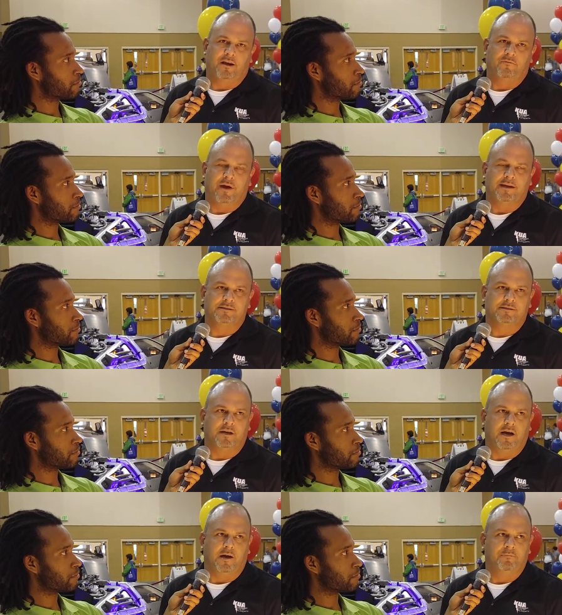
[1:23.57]
Speaker 1: of events.
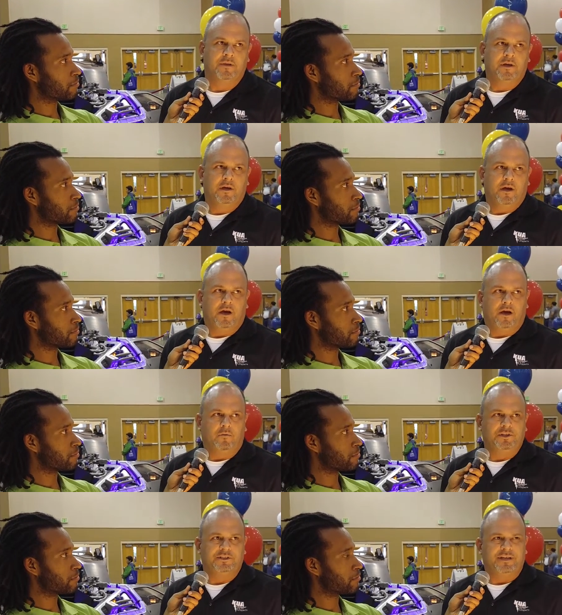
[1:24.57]
Um, uh,
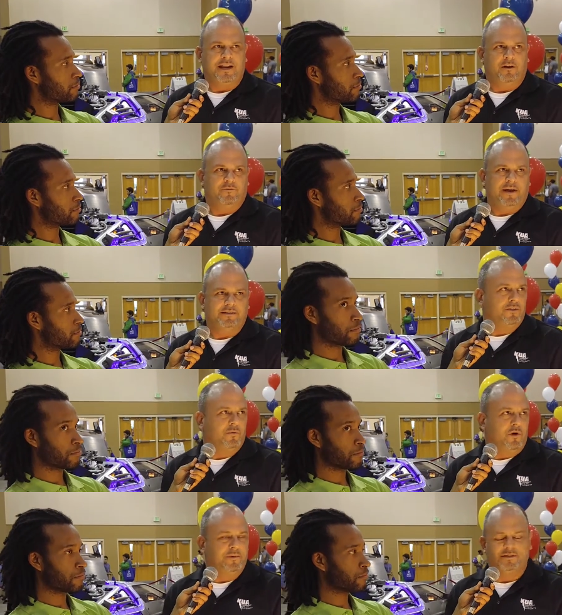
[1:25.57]
we just had an event, the
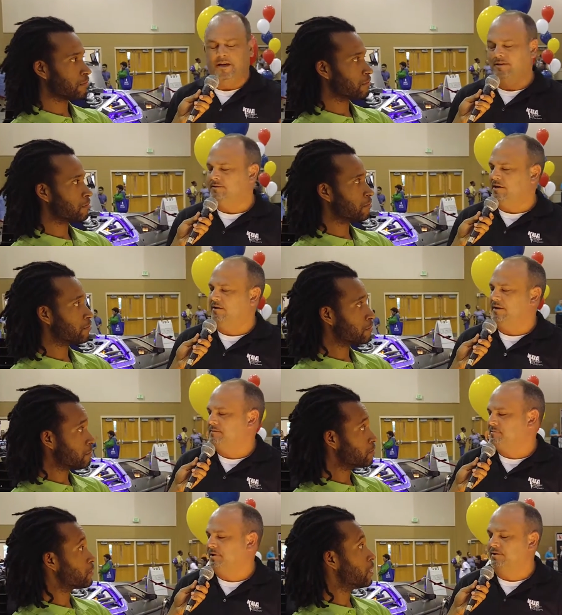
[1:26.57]
woman's head to toe. That
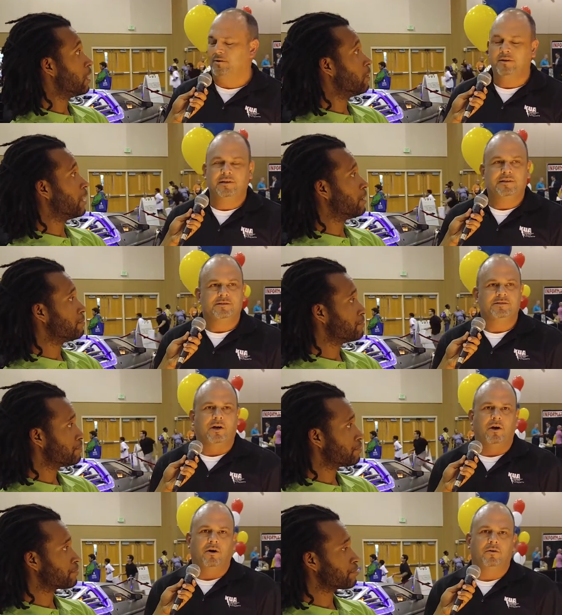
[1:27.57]
was pretty cool.
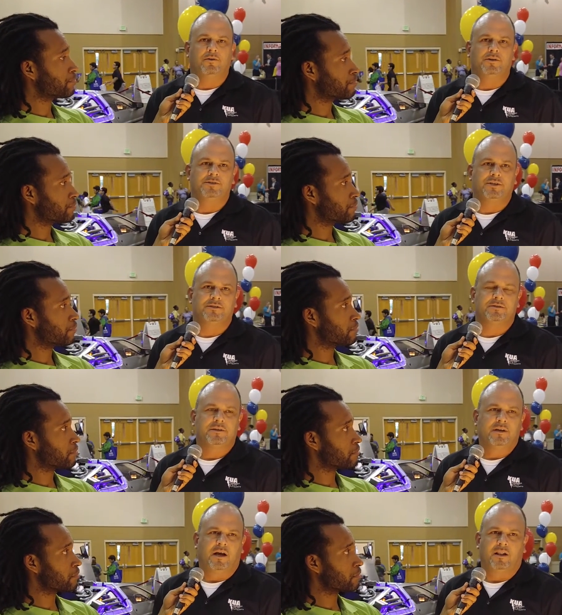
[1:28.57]
So there's just
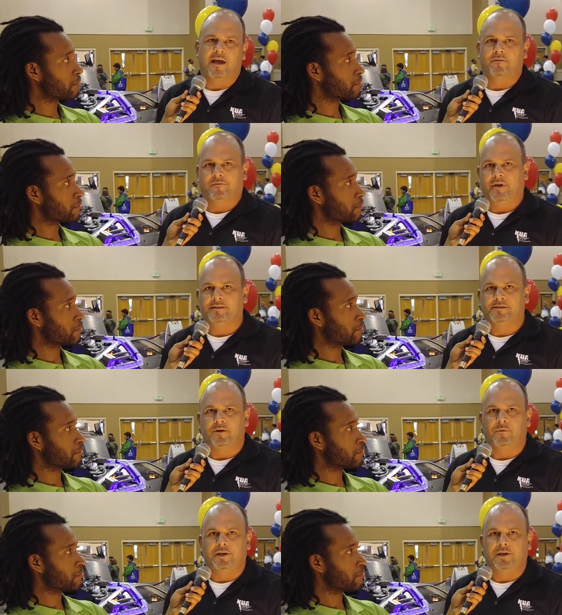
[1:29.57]
a lot of events that we